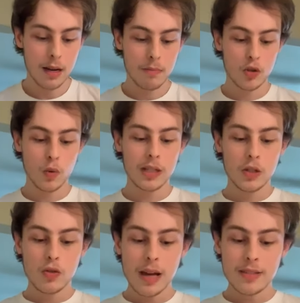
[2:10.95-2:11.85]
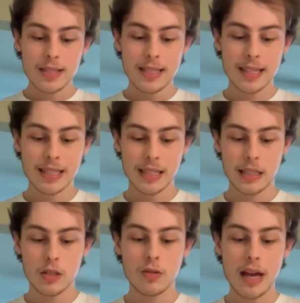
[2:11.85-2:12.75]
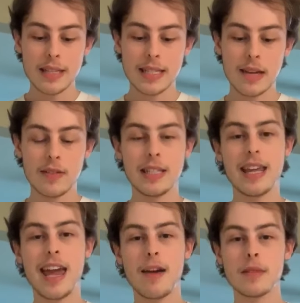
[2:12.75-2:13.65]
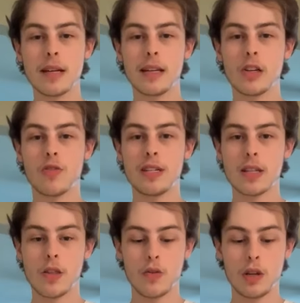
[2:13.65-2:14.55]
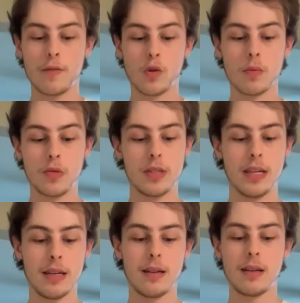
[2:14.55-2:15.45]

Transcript: between 2016 and 2017, Amazon increased 34%.